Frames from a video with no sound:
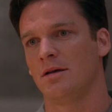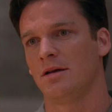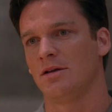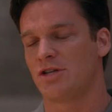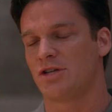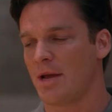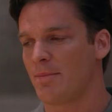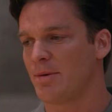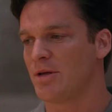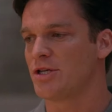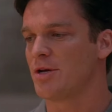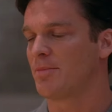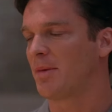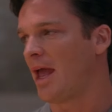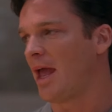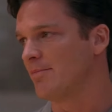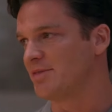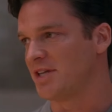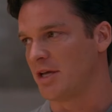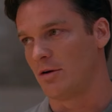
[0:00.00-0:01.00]
The championship
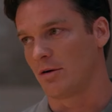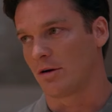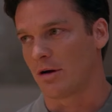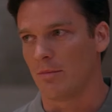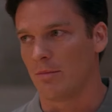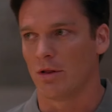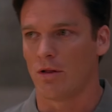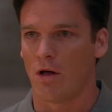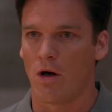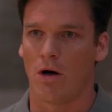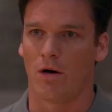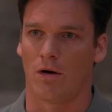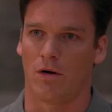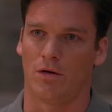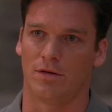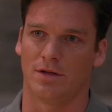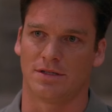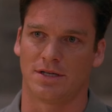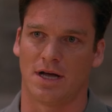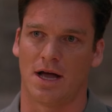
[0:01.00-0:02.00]
games, they don't come along
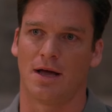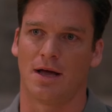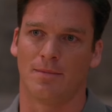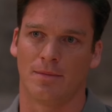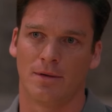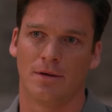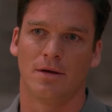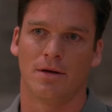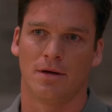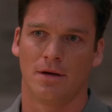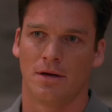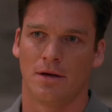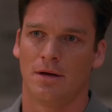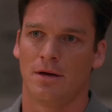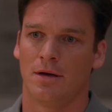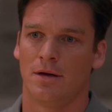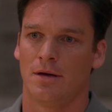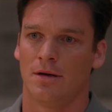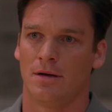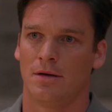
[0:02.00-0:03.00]
all the time.
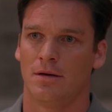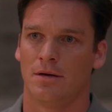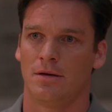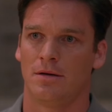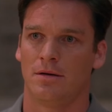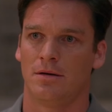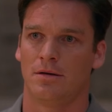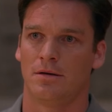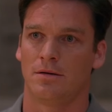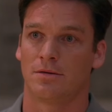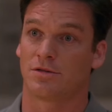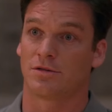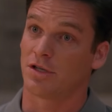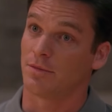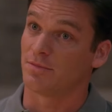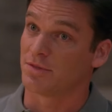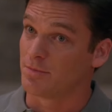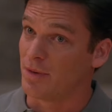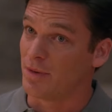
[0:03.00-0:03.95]
There's something